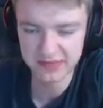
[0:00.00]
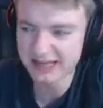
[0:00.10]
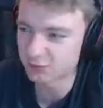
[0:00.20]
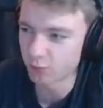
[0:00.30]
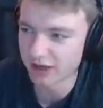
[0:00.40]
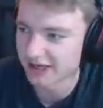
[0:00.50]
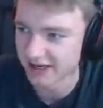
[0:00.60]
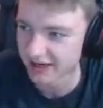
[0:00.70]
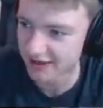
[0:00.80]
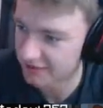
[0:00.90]
That is weird,
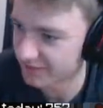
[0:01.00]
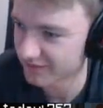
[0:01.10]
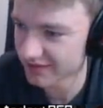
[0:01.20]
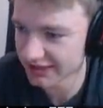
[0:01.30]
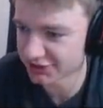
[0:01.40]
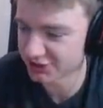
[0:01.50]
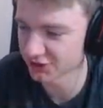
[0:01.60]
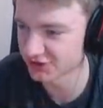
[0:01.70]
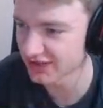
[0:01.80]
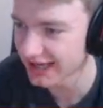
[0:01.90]
innit?
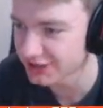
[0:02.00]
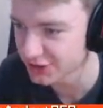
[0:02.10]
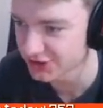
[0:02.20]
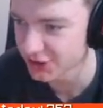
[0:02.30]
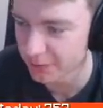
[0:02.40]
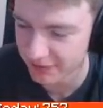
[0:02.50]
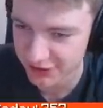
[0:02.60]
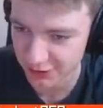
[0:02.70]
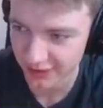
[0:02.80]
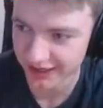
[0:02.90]
That is just so
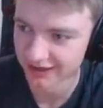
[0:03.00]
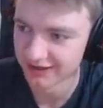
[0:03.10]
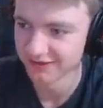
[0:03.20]
peculiar.